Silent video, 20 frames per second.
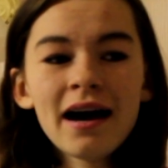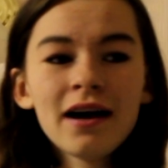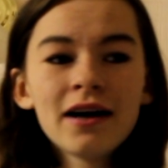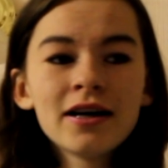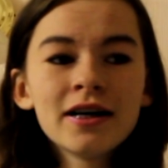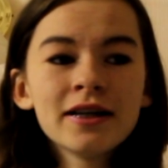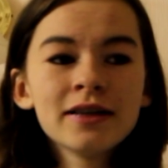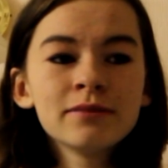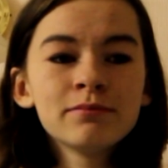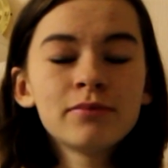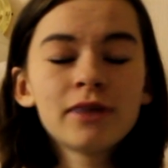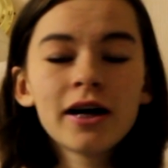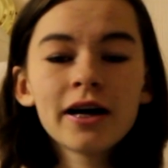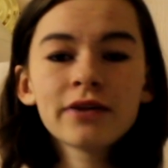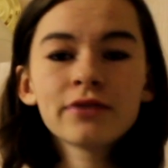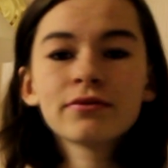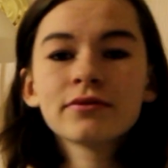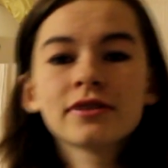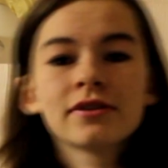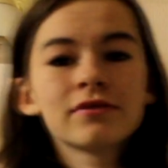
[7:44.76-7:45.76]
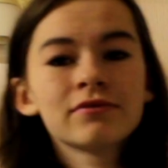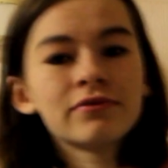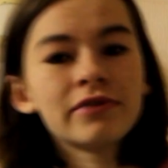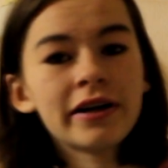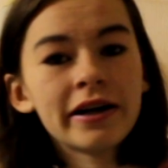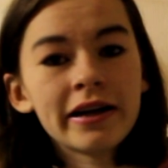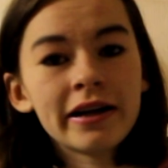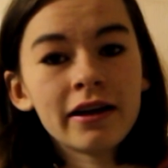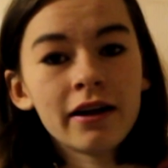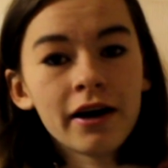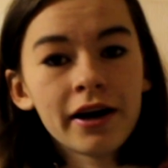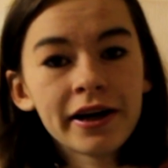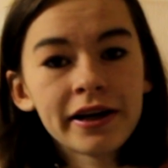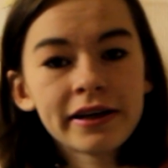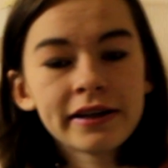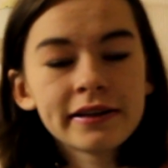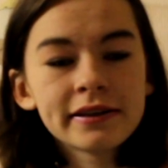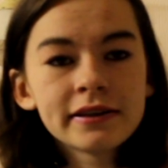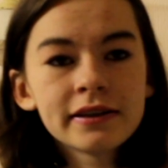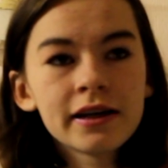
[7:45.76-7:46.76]
But I also really
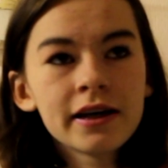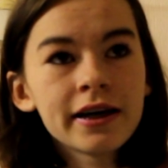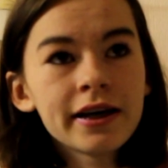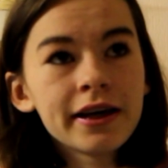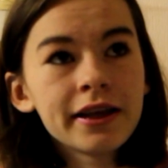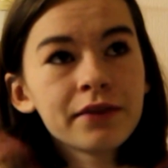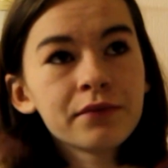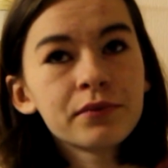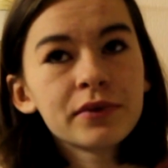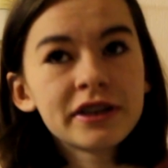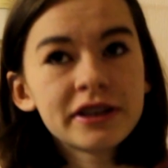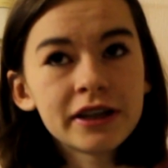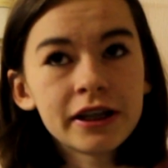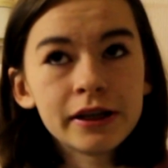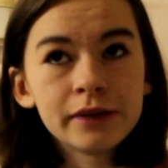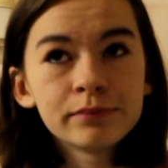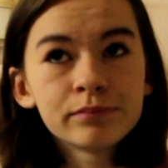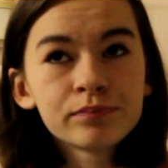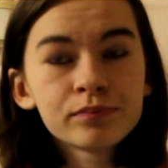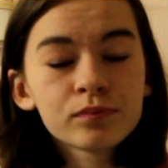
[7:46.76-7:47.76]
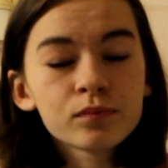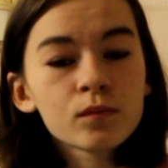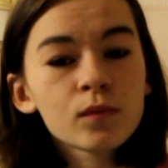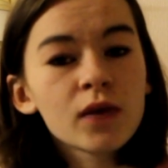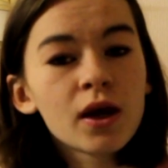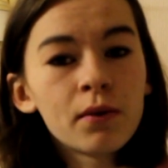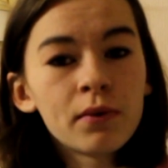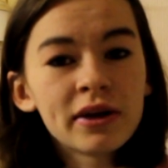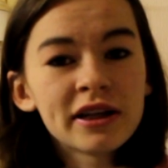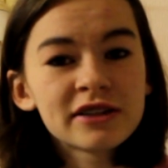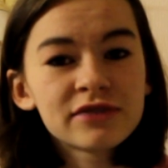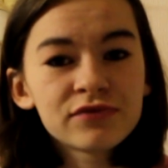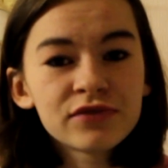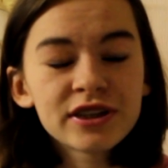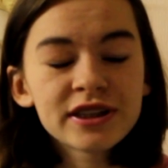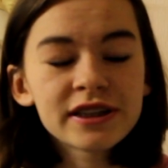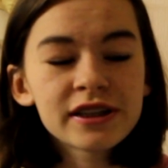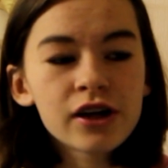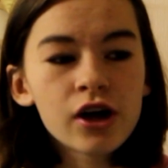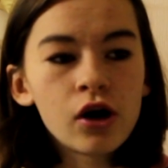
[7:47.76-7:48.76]
like in the winter when it's
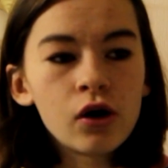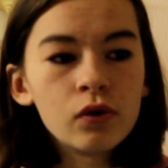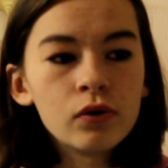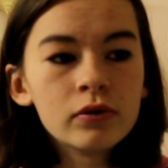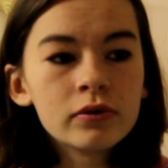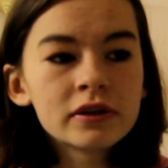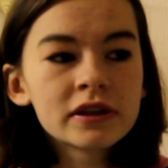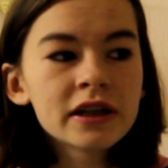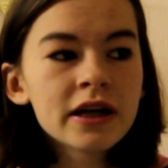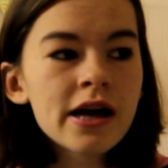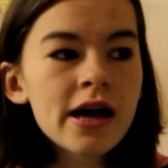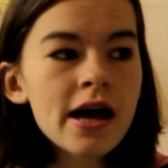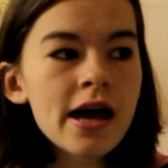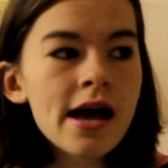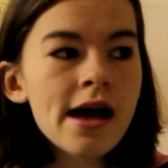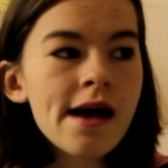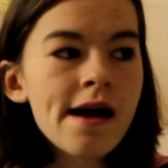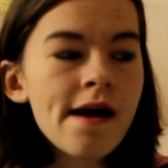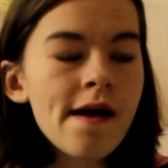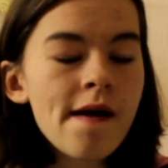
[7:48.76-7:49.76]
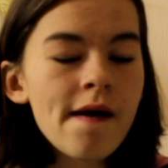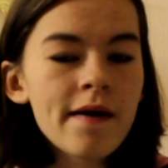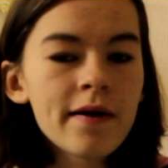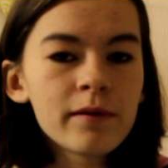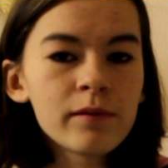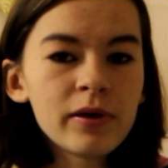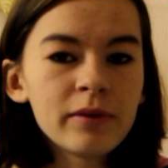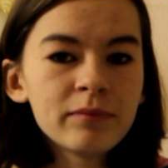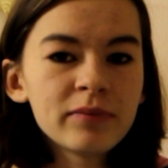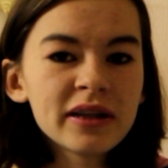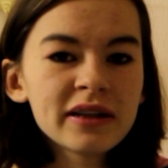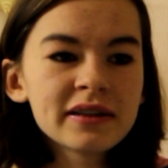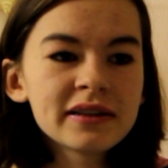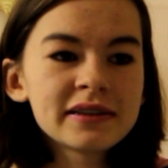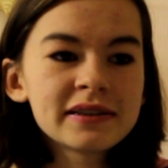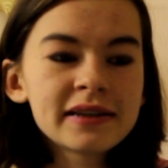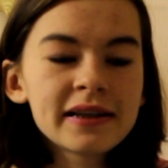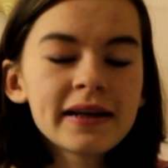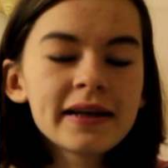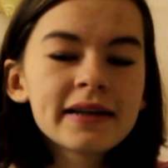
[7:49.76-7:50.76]
freezing cold, when
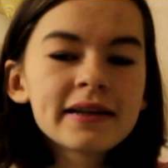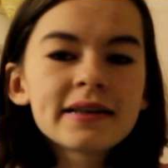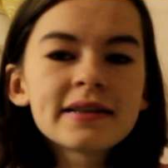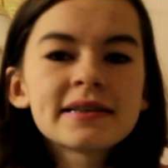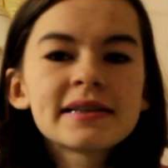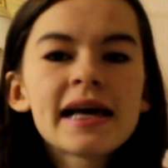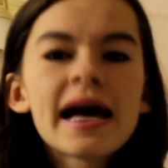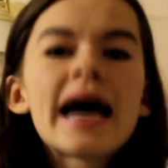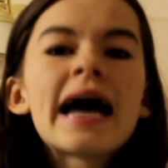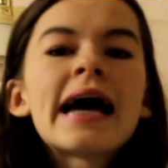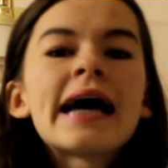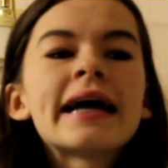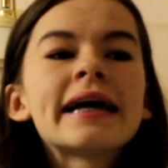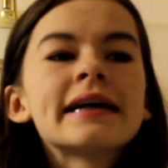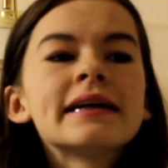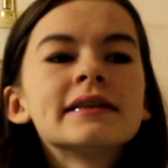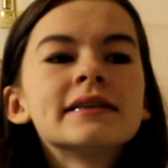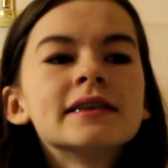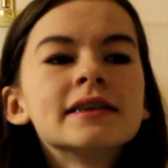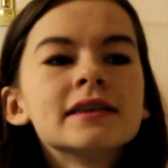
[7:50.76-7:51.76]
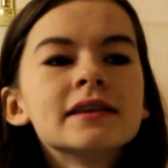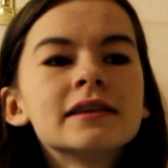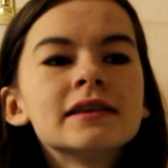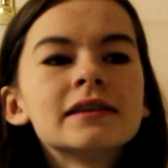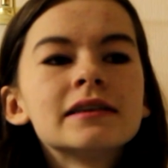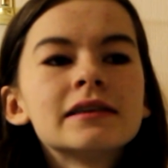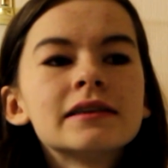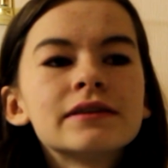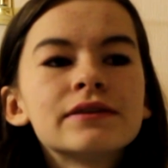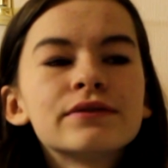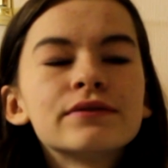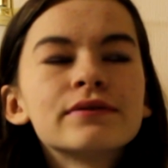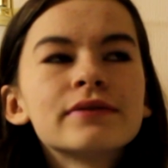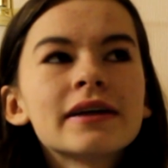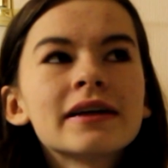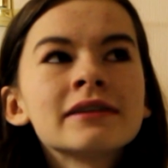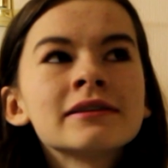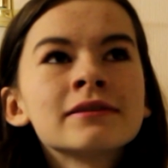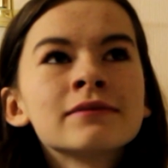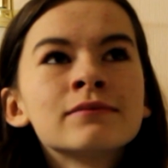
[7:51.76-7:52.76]
Bentley's eating his hay, all
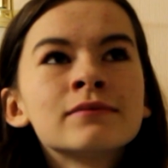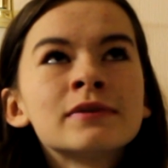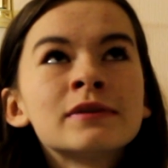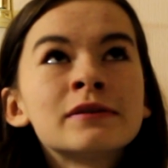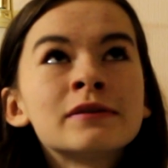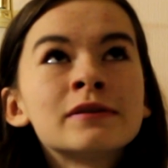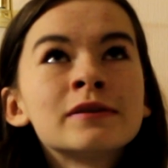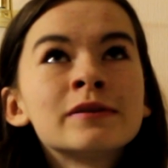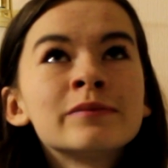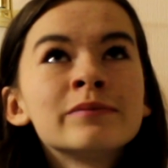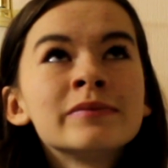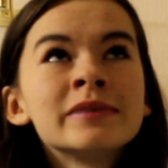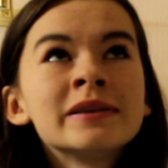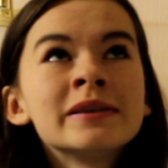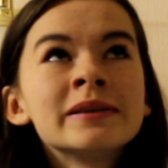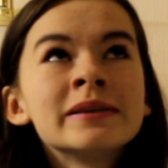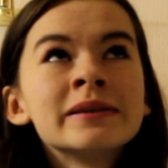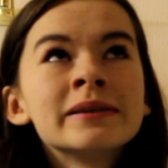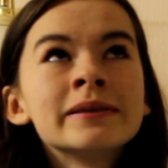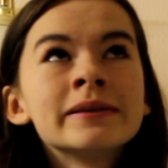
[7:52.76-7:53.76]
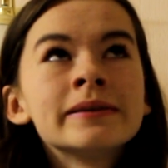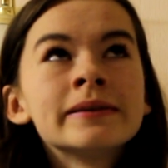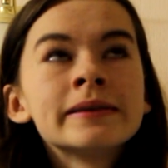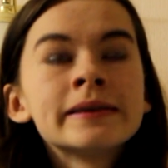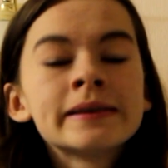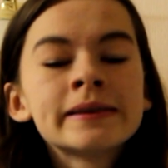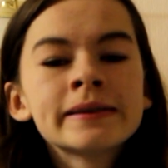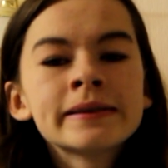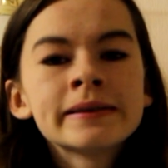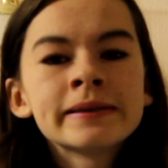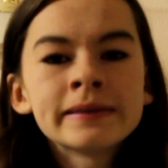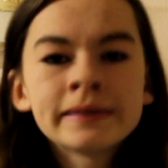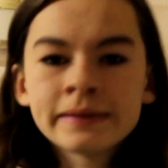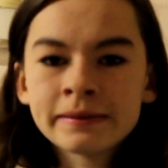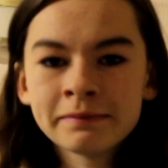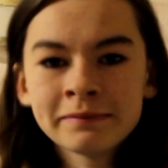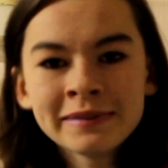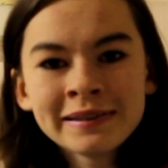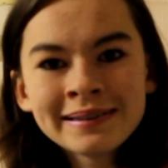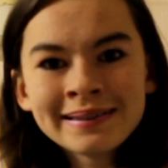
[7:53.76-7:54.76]
nice and warm. There's
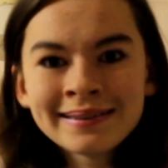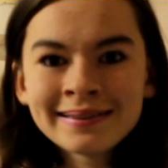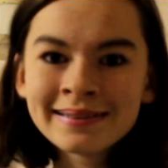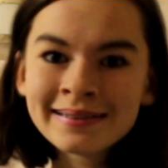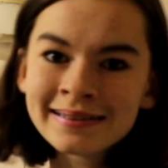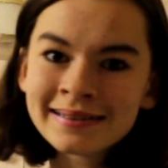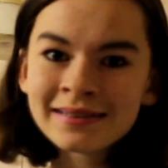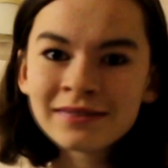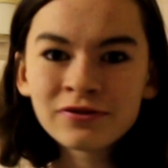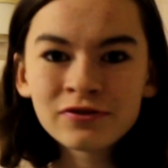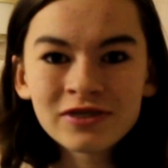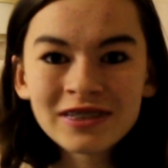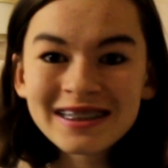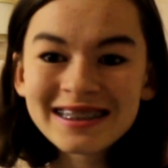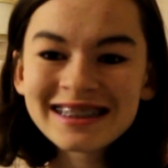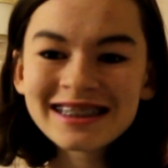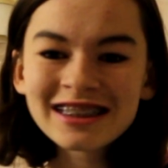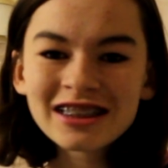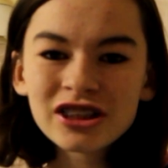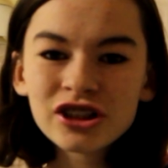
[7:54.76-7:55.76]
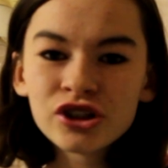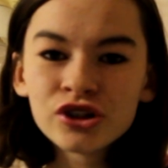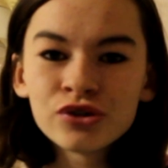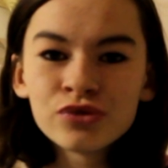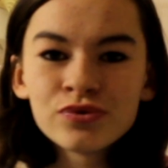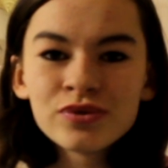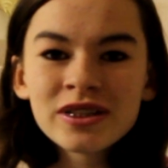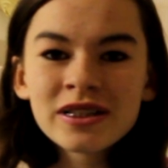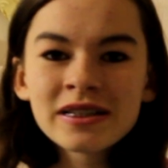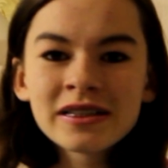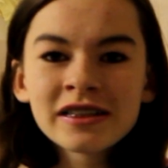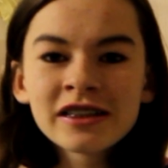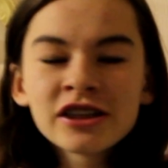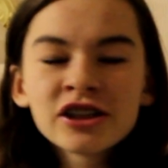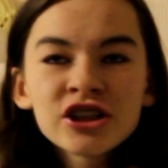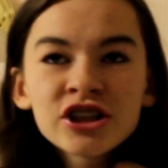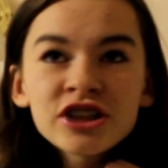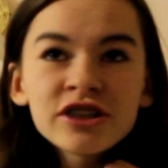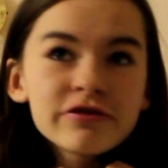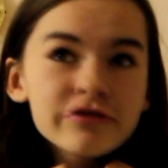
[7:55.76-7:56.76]
me sitting there freezing cold,
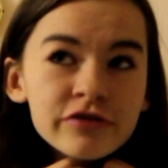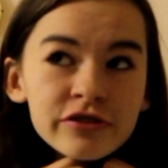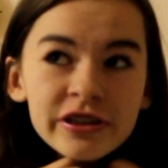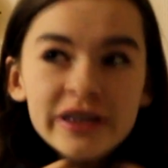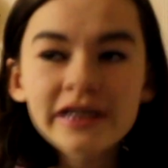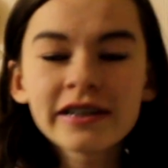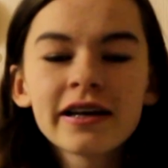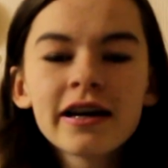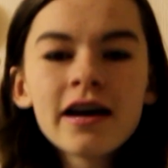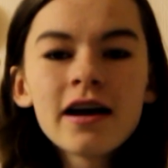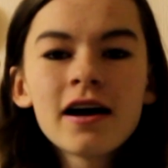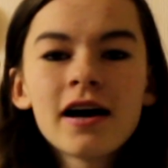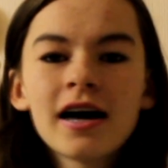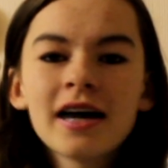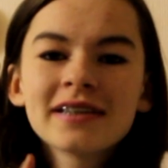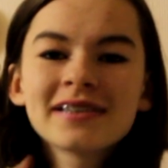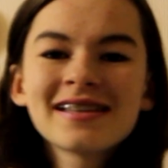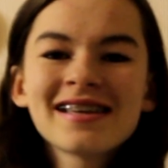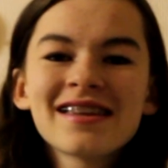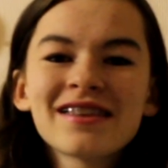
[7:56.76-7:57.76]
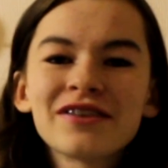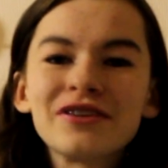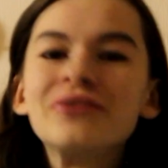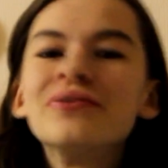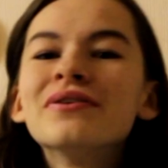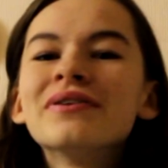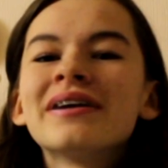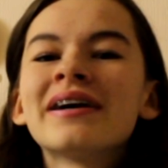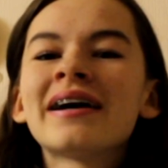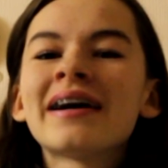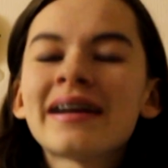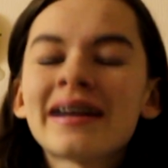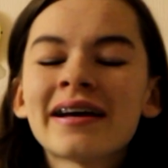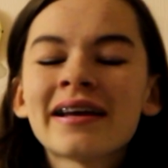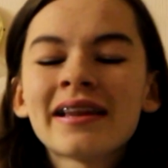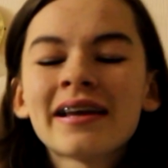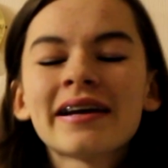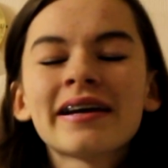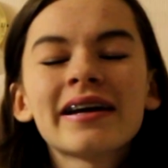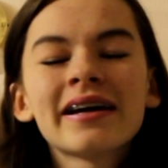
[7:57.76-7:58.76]
shivering. I sit in the corner and I
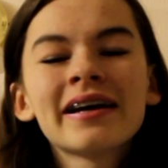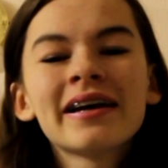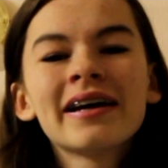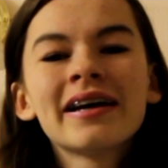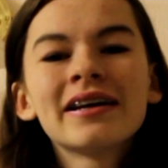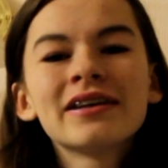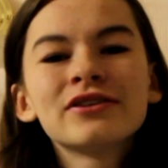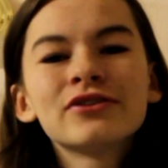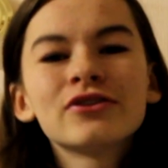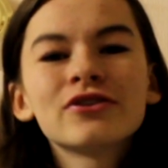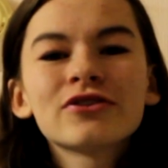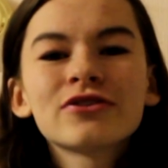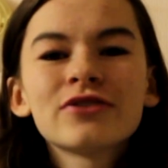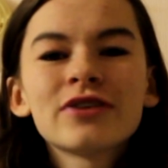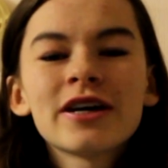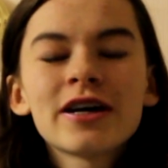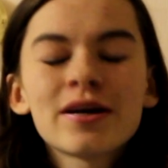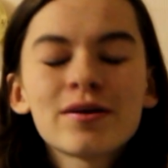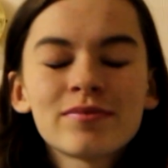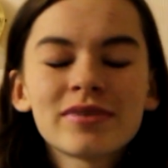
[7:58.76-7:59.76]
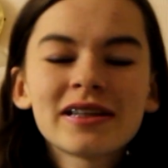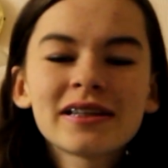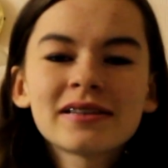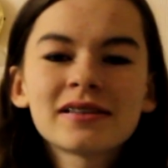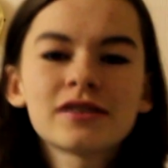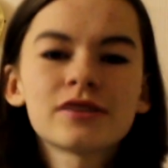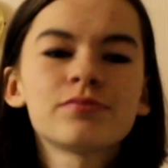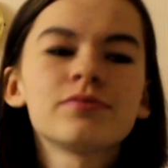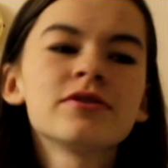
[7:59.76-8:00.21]
like talk to him, listen to